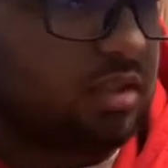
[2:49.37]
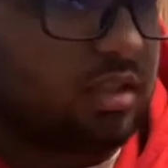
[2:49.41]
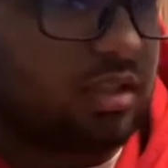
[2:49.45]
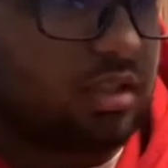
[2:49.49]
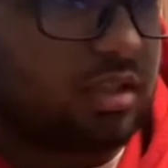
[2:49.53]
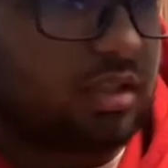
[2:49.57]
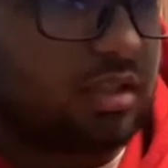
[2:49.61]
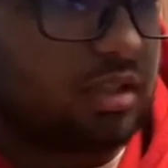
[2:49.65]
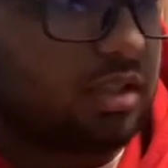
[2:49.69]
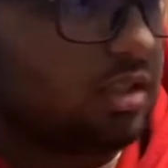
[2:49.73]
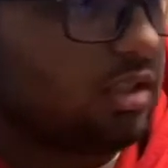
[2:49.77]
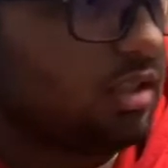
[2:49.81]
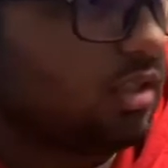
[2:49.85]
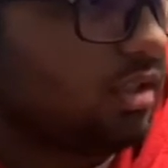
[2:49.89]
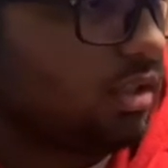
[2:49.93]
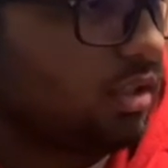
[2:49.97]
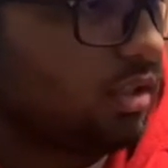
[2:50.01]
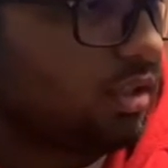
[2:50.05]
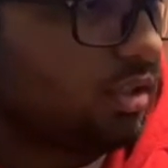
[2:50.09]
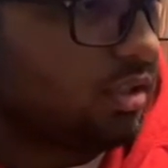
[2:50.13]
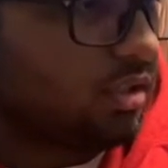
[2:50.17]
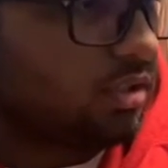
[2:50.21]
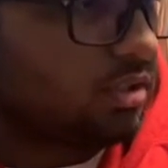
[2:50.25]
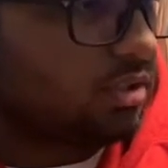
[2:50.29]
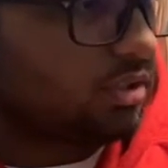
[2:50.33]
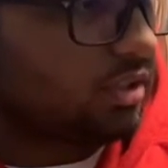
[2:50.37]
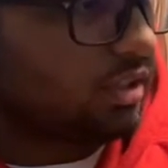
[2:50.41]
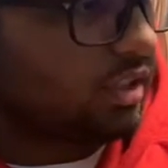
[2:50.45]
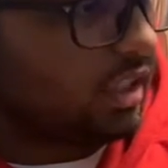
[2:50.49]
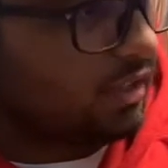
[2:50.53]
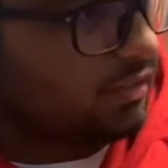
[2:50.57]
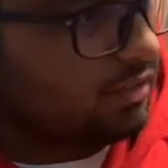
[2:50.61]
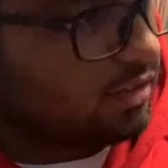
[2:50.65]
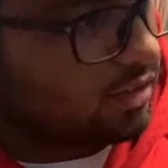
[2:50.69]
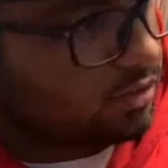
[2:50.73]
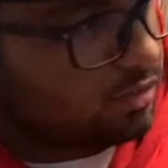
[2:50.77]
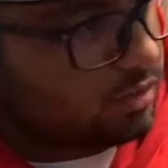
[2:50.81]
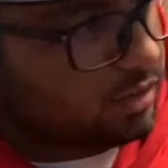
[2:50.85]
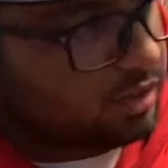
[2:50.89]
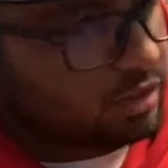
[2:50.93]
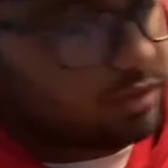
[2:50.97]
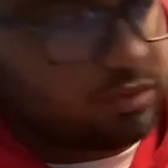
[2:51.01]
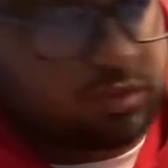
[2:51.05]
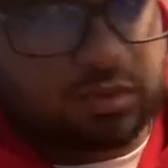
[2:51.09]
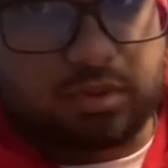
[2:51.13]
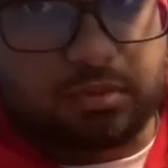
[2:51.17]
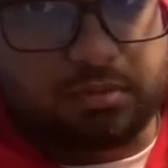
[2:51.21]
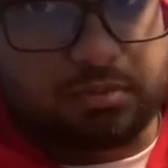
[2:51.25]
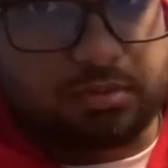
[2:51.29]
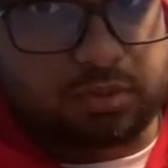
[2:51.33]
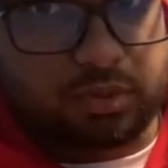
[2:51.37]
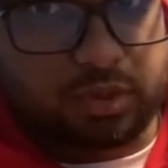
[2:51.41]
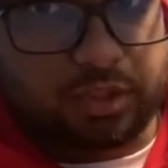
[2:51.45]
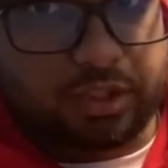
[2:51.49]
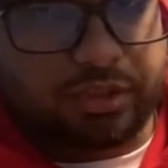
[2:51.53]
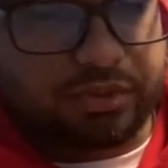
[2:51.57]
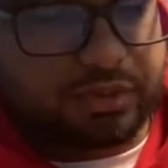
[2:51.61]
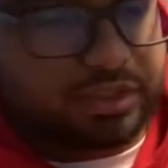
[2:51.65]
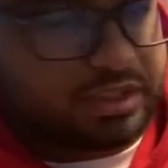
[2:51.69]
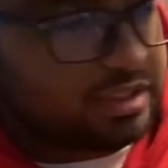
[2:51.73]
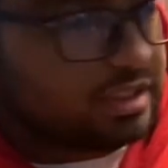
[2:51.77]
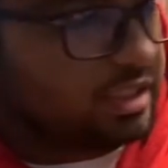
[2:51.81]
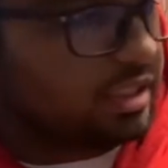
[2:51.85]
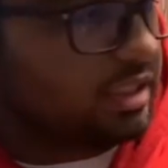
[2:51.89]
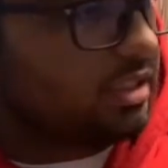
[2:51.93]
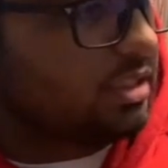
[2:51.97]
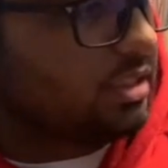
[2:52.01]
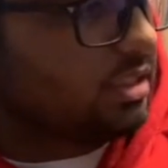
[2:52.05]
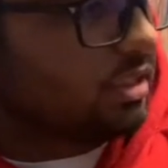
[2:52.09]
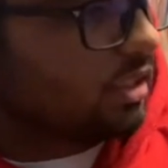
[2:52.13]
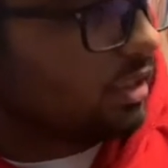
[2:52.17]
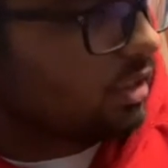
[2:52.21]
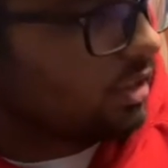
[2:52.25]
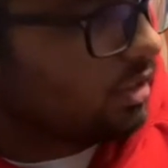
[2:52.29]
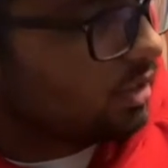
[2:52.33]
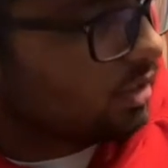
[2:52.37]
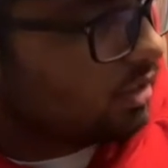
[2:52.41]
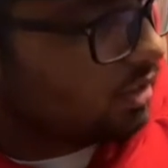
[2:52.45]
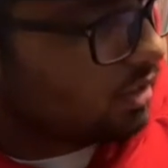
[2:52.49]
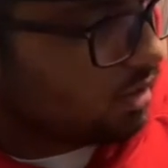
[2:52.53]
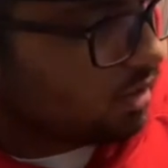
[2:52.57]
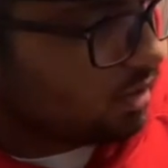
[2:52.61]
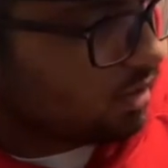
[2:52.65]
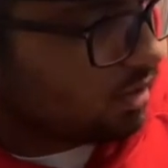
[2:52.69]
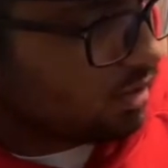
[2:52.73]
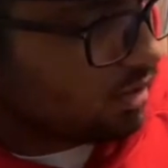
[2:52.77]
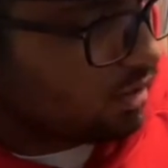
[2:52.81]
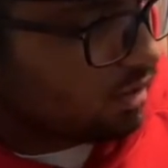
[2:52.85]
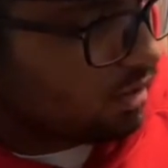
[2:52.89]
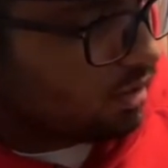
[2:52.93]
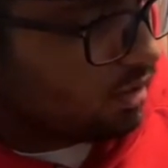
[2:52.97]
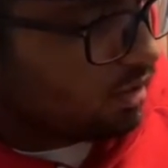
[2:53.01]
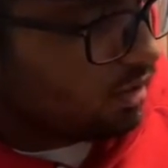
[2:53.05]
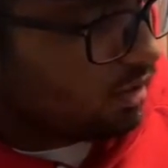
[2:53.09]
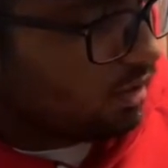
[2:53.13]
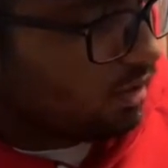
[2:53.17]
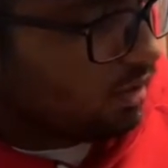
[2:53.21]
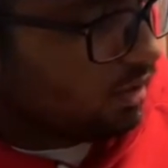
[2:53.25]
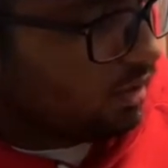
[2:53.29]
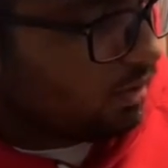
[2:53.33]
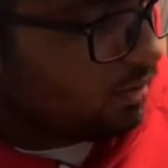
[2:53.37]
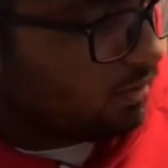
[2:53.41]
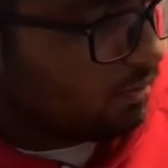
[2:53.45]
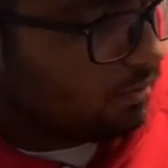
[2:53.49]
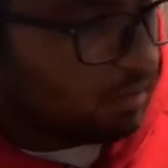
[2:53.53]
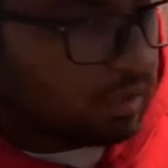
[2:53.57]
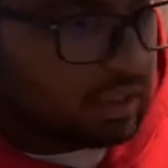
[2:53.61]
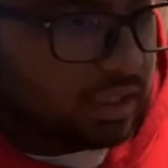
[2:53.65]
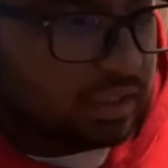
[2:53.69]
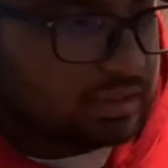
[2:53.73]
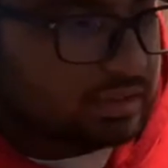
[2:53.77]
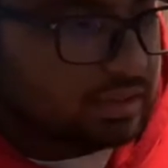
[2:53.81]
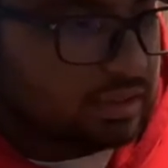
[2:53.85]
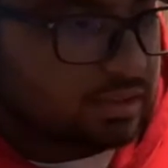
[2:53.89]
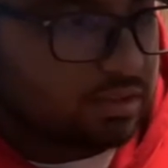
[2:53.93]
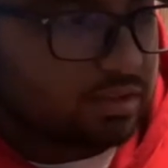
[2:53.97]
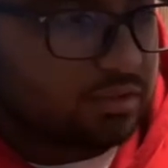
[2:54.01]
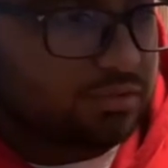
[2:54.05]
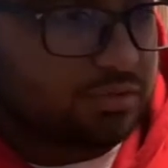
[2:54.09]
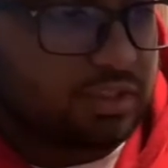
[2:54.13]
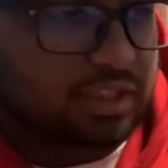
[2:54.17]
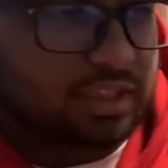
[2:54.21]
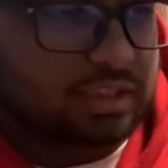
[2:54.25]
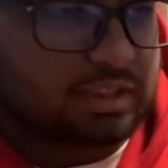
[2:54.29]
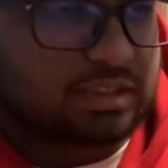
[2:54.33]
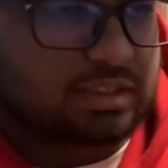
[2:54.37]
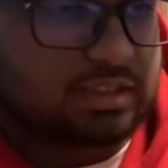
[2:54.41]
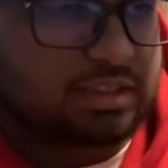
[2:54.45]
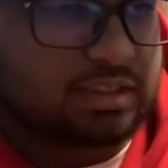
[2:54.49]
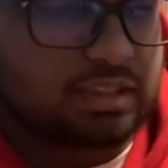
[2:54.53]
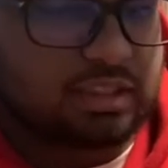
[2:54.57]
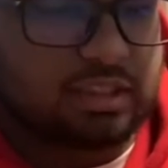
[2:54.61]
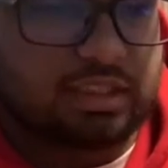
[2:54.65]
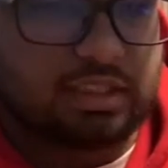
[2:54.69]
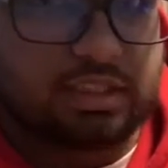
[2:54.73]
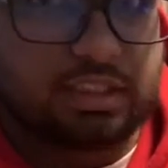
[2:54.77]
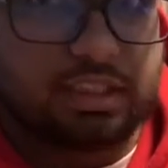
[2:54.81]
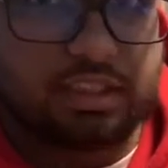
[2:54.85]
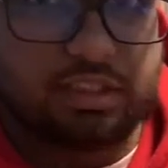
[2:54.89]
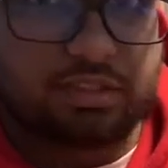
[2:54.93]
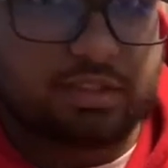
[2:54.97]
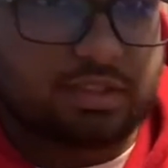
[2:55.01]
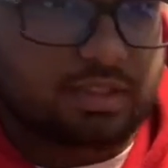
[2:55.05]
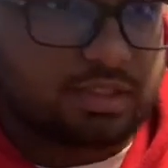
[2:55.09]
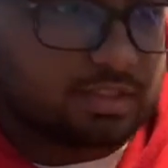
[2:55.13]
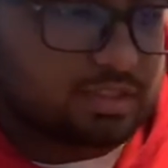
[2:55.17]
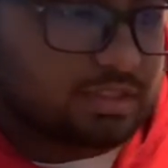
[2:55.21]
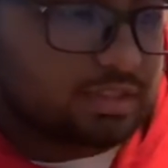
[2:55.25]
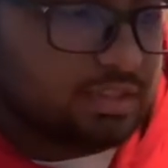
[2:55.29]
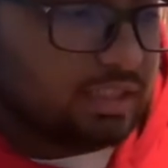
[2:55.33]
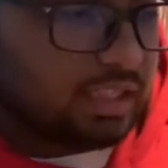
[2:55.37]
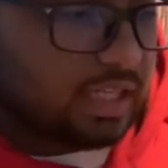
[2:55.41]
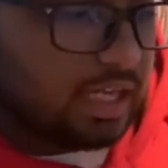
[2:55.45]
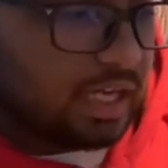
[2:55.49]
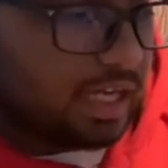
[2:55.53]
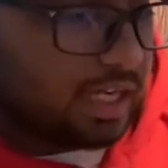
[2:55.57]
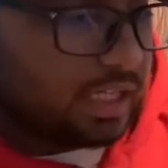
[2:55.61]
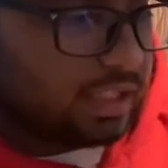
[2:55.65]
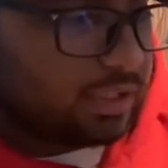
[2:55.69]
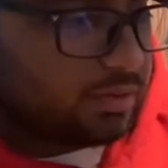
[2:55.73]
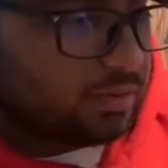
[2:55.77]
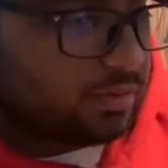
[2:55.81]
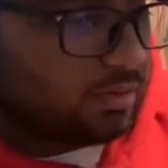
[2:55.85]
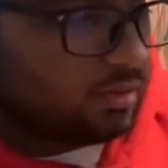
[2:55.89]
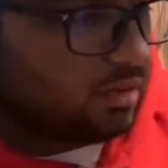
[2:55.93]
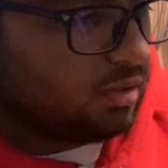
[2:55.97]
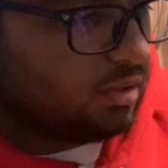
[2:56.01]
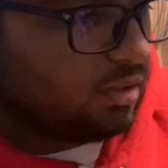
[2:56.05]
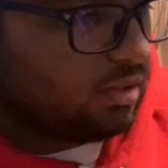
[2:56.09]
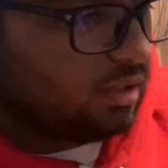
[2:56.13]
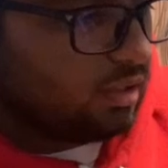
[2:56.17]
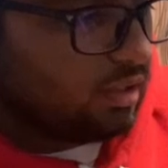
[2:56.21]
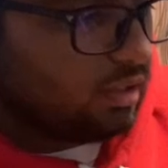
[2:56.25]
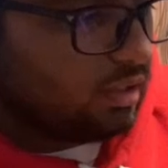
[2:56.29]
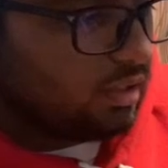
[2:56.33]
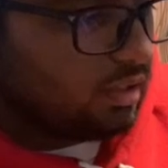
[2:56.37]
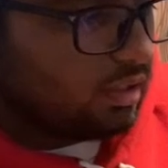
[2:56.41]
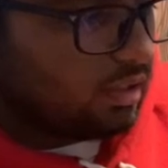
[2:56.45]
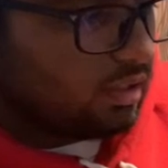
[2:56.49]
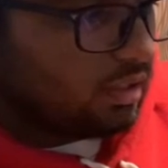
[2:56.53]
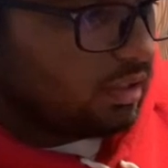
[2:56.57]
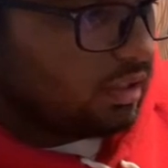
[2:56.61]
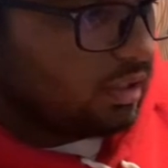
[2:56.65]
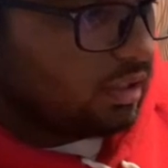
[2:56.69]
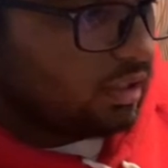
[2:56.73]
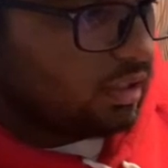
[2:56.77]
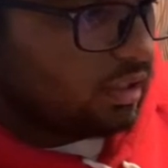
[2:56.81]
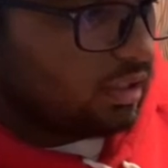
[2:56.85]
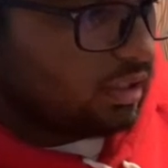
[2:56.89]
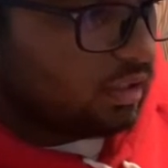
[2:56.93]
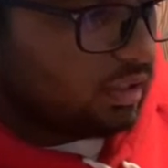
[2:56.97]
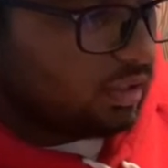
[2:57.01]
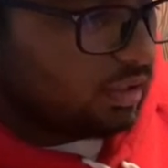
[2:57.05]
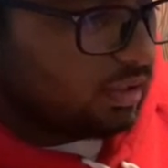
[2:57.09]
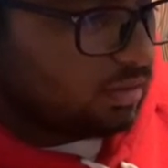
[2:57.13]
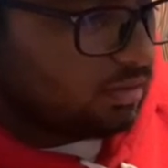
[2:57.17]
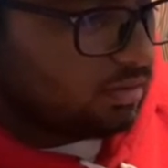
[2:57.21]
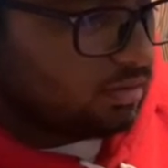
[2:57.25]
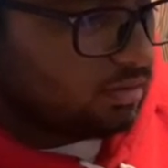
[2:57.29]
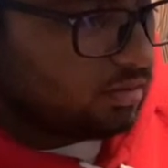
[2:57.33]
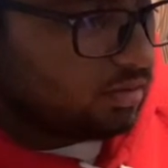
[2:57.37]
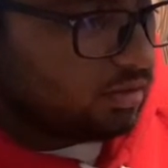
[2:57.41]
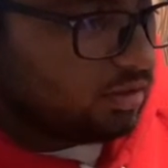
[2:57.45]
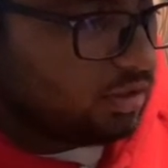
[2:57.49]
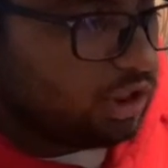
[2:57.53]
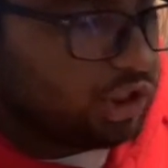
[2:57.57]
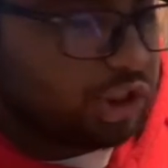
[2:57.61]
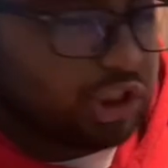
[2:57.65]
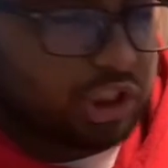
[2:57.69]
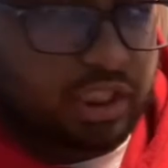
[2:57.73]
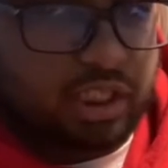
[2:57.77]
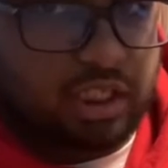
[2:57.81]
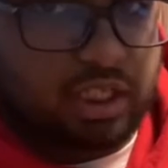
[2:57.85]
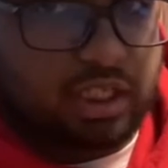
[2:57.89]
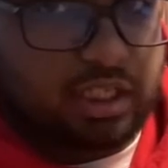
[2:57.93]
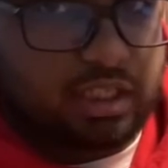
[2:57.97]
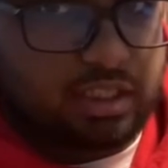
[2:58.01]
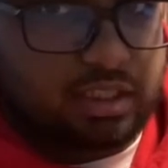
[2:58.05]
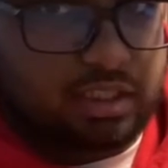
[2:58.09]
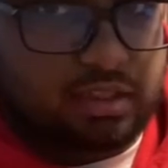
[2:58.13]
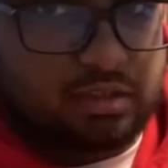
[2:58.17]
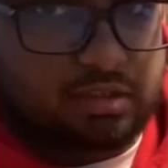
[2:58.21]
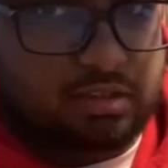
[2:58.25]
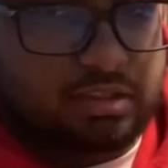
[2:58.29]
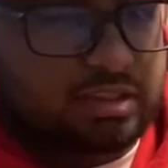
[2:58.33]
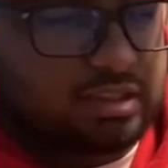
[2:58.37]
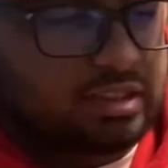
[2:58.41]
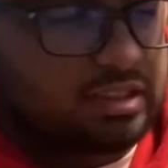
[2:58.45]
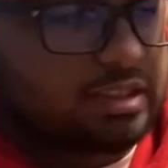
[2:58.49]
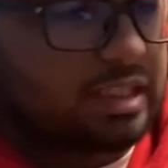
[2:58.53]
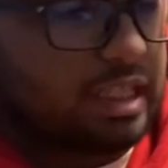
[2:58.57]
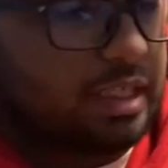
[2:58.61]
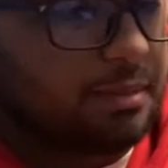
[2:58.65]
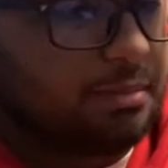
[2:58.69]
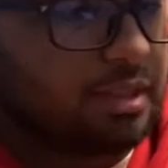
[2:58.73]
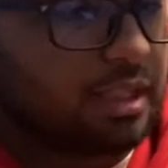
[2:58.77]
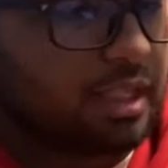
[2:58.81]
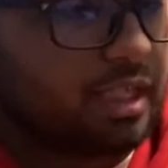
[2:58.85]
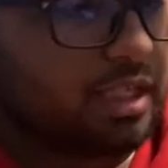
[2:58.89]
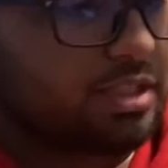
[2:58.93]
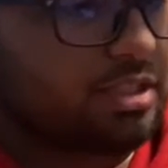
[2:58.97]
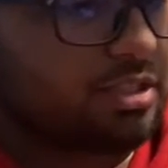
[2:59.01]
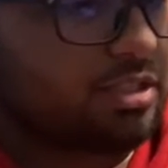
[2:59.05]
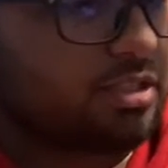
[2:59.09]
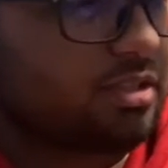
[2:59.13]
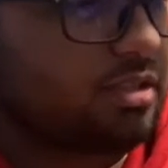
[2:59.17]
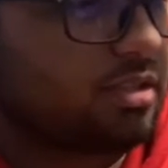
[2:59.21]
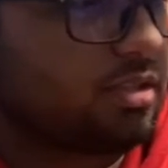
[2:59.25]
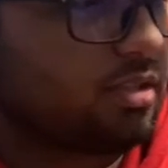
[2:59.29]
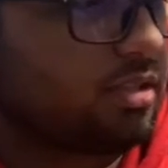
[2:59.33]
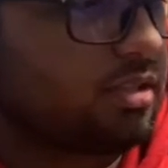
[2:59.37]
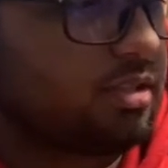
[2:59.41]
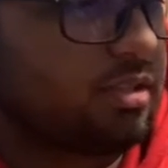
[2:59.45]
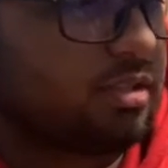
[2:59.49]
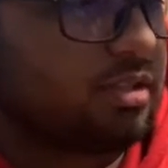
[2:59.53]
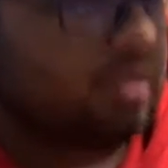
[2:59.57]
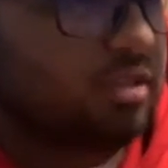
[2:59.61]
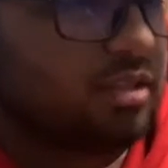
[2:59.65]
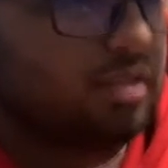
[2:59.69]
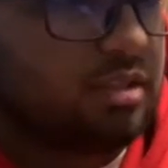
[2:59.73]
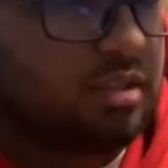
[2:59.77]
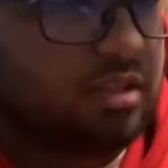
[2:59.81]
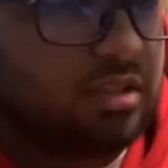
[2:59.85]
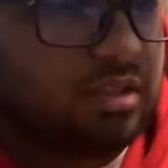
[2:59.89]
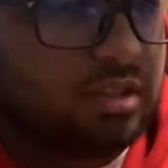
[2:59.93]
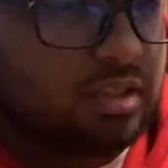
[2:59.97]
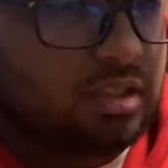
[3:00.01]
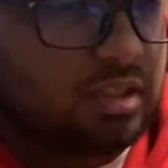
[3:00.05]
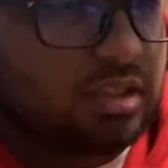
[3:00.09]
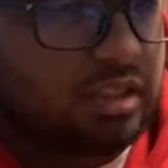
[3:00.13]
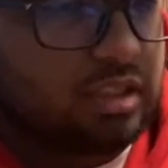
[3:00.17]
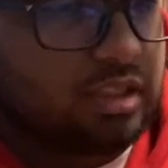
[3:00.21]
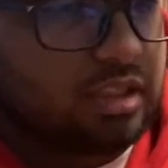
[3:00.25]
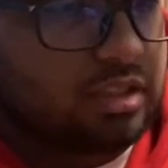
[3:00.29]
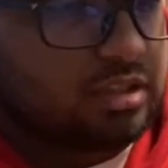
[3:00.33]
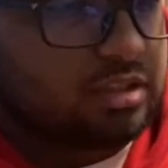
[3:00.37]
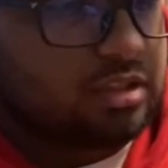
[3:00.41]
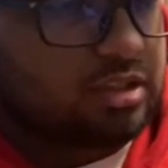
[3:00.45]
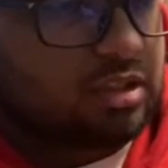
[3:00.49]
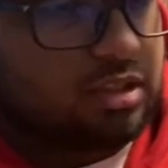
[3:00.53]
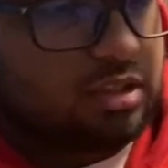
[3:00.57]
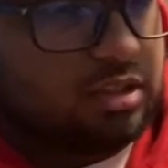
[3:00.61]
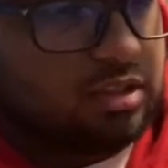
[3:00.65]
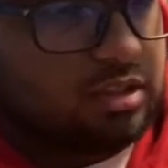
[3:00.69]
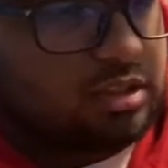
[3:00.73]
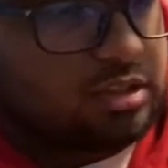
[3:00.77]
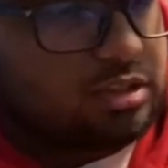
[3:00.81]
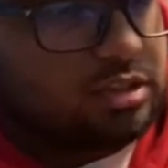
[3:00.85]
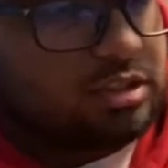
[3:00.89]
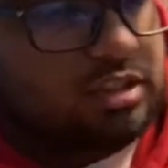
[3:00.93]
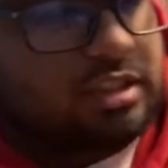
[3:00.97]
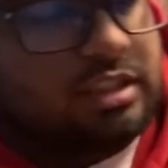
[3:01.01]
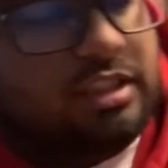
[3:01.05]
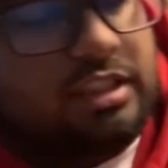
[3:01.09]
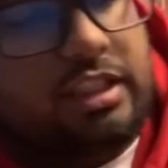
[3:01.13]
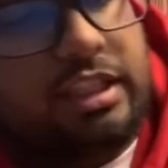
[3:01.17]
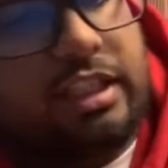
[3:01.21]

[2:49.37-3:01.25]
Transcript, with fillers: So they have these really cool embroideries inside the box. I don't know if you guys can see. And here is the actual uh, DJI stabilizer in its all its, in,